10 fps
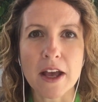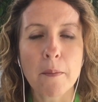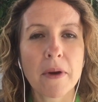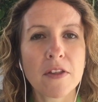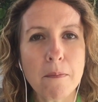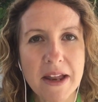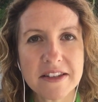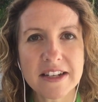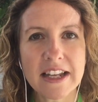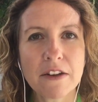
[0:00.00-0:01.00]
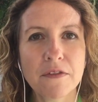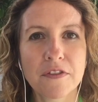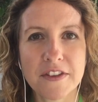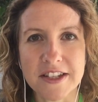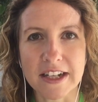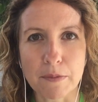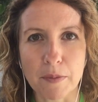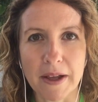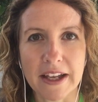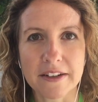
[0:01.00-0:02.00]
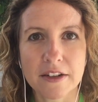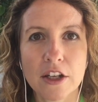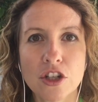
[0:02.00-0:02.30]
both mentally and physically prepared.